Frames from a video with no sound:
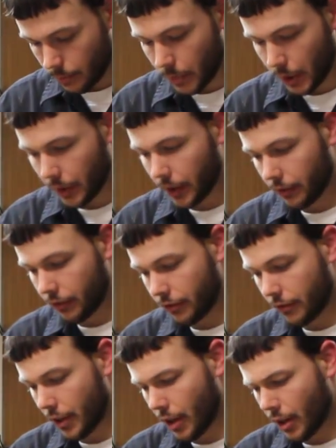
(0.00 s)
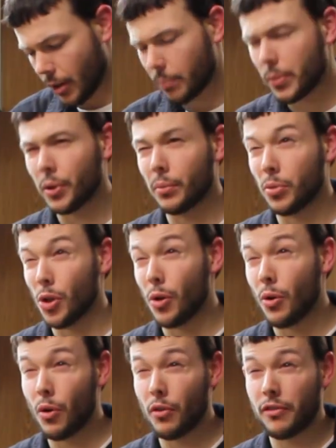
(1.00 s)
billet
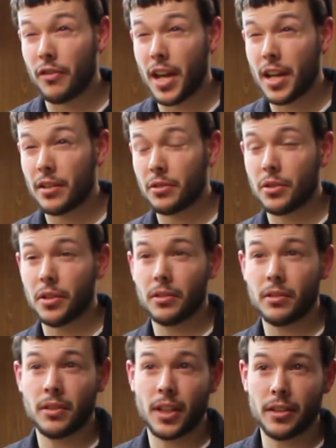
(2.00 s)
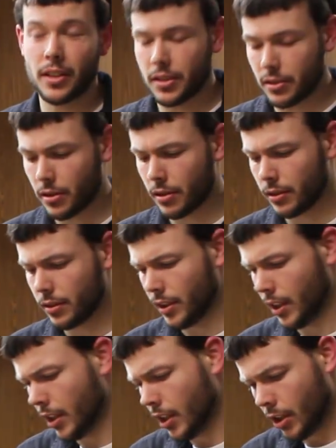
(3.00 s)
blowhole fan grill, I think it's called.
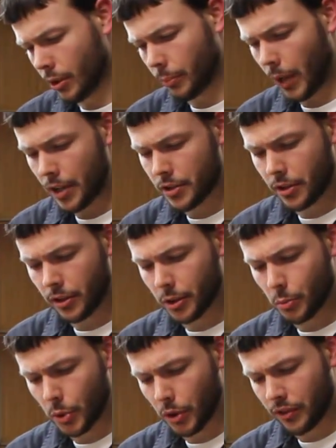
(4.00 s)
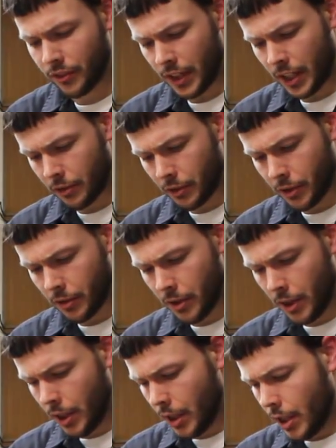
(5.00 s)
I just call it the billet fan grill.
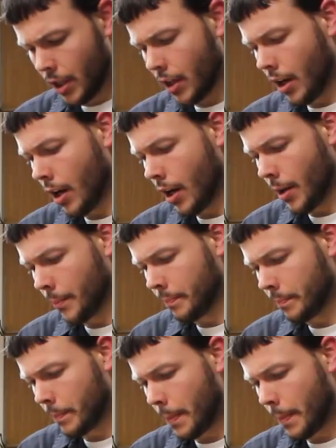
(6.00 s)
I